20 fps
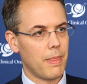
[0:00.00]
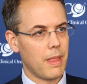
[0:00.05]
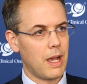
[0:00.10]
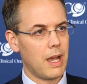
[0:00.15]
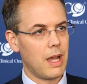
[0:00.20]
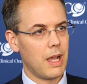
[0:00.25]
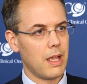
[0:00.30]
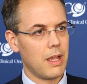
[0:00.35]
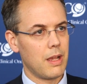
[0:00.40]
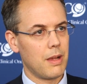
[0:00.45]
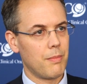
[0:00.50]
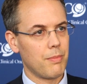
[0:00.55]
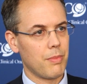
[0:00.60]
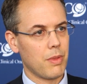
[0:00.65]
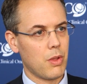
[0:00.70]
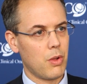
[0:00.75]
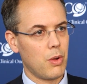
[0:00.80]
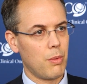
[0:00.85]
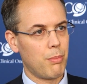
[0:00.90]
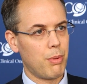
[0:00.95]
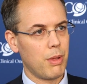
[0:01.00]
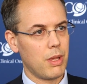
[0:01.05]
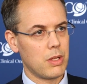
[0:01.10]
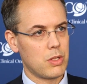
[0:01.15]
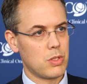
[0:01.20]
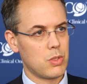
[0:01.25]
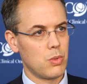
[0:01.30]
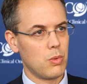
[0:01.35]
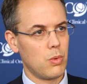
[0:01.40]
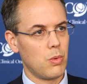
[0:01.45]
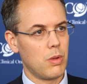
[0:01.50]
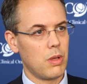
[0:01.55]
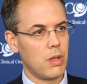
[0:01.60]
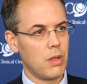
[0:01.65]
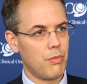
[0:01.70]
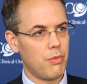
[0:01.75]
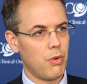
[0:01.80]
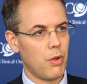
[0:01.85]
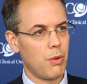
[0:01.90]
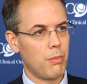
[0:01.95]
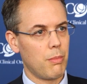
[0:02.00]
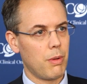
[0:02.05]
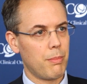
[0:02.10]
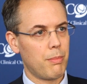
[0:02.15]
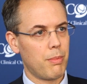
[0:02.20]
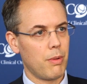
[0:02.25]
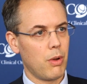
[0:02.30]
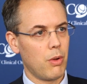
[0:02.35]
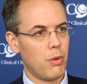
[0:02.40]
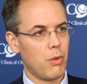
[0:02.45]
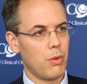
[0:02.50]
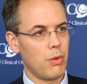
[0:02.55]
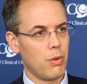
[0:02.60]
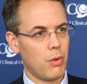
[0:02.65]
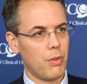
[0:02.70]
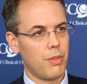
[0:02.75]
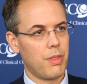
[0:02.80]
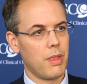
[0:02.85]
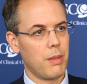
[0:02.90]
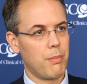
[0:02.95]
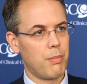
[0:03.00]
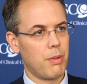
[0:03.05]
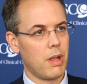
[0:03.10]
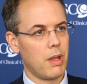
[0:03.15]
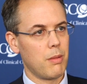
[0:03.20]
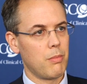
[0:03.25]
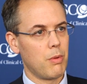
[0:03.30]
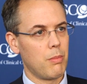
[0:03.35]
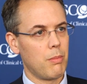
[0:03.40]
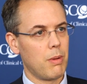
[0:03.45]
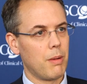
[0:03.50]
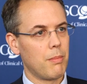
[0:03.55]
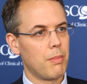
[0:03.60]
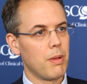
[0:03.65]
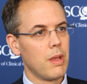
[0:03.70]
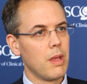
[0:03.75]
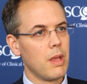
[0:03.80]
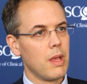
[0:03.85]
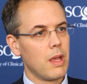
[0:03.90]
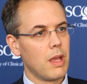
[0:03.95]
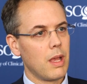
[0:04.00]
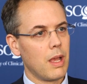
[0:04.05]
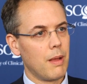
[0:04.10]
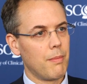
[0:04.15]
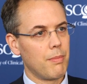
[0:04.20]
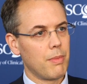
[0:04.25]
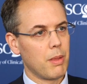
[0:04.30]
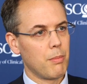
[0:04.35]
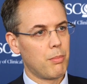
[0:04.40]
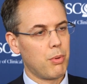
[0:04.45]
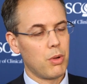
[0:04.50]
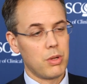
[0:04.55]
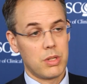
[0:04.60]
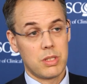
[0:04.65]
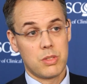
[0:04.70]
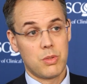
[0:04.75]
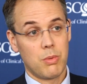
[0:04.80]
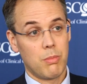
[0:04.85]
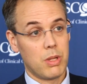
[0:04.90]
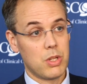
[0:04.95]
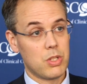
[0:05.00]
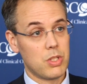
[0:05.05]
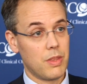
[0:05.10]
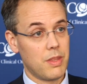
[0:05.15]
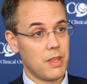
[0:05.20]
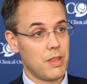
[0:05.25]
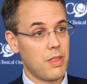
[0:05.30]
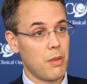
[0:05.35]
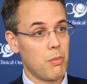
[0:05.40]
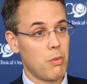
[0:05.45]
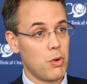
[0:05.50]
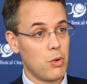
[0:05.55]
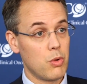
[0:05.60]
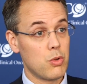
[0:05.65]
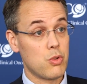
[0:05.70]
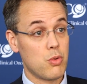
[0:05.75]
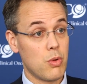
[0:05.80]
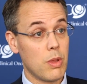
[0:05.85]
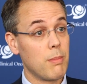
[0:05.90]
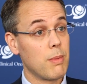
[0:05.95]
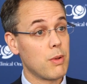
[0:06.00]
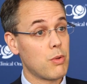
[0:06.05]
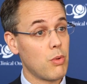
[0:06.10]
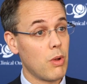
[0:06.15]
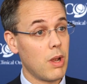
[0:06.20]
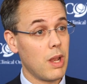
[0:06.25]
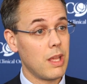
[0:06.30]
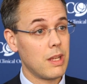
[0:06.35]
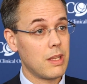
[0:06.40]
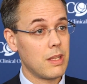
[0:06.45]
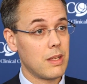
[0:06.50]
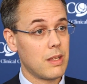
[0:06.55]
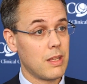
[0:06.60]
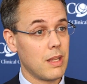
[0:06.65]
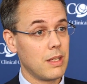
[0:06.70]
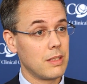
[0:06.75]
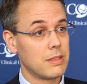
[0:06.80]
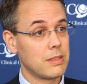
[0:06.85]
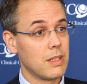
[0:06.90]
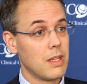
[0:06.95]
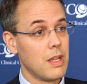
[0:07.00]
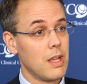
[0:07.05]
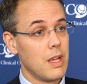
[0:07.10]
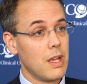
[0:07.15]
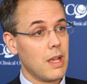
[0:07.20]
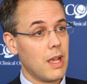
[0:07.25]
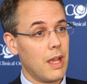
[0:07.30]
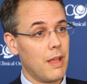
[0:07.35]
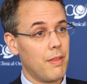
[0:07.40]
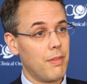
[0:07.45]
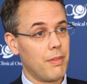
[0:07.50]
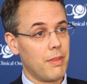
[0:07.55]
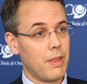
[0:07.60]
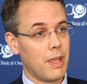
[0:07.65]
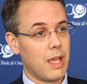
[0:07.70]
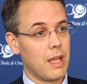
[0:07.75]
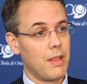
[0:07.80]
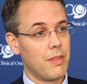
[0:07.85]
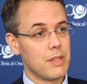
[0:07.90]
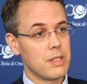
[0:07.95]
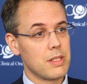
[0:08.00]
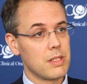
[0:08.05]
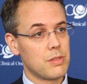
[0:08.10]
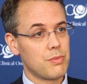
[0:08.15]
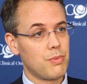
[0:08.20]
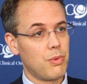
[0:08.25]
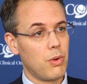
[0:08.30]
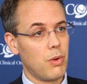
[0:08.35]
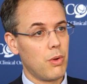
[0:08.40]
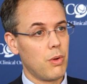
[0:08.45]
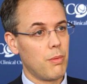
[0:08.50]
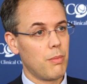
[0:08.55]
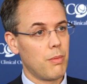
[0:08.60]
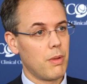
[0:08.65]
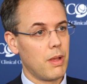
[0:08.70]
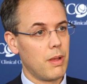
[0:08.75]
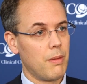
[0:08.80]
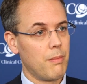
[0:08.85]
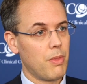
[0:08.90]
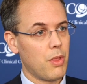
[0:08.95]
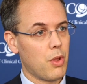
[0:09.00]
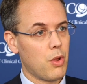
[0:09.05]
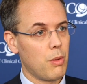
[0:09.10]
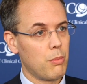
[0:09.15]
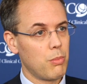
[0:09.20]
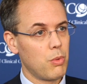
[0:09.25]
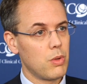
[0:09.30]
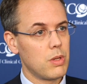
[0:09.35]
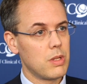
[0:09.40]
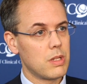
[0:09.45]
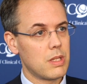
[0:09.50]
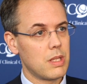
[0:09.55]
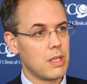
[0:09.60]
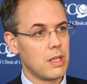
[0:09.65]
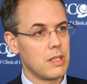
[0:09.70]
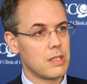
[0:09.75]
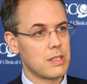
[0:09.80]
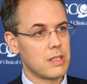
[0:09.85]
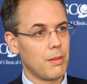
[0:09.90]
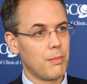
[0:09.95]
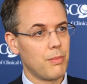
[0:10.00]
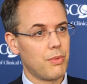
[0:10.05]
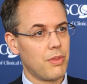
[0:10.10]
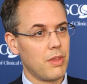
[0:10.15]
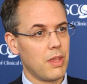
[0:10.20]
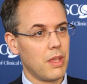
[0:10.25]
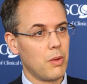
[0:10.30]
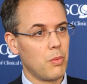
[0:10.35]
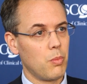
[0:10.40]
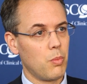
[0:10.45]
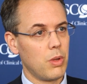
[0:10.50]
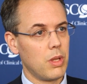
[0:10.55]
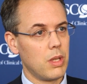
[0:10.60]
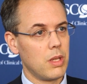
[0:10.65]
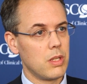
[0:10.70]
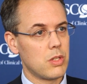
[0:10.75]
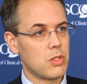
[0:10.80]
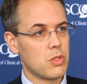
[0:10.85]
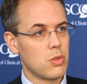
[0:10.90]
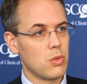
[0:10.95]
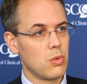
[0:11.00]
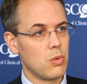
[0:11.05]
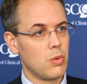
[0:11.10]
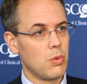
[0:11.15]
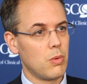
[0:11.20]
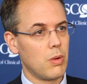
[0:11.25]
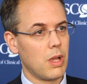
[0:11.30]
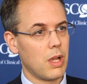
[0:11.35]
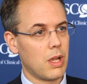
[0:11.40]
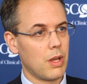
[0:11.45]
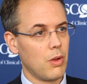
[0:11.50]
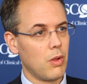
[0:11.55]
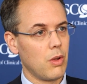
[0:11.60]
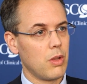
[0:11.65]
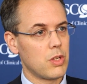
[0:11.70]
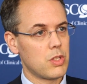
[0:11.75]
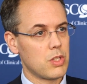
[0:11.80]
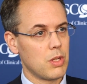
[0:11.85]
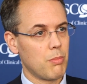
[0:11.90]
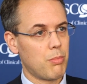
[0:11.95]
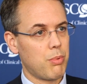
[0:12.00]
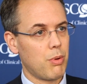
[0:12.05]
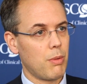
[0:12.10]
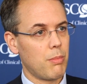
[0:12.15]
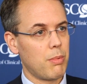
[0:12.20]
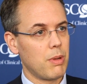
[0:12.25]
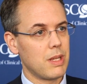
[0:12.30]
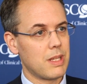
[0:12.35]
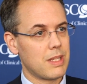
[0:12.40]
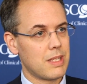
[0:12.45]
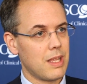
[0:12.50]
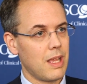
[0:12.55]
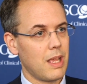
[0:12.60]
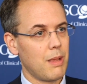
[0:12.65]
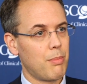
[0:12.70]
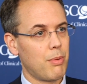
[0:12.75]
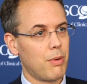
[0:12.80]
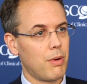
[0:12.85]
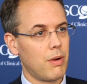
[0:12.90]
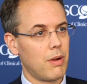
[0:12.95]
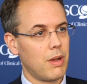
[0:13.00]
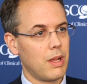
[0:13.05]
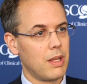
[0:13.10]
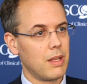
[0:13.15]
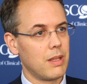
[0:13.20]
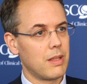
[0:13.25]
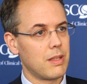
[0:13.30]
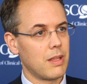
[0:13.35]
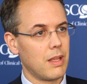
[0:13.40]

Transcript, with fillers: higher compared to nivolumab alone or the ipilimumab. Um, important is to mention that there were no treatment-related deaths. And again, this is for um, the community something we need to acknowledge and probably taper and,